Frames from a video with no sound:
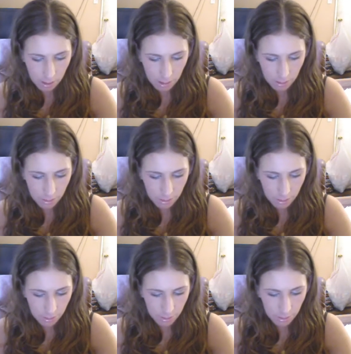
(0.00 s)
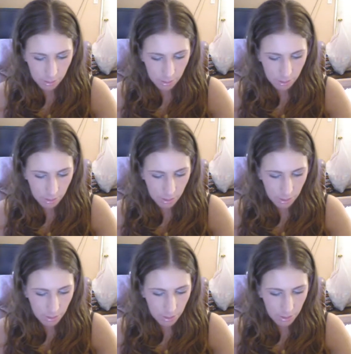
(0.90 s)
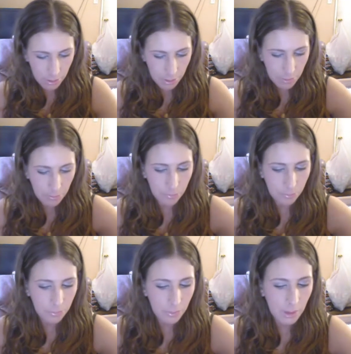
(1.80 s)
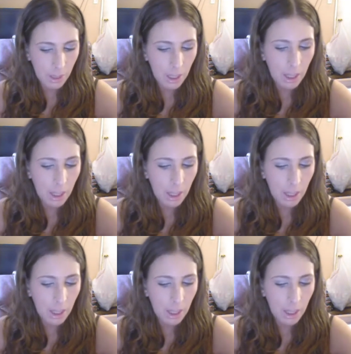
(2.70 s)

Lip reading: Nobody speaks.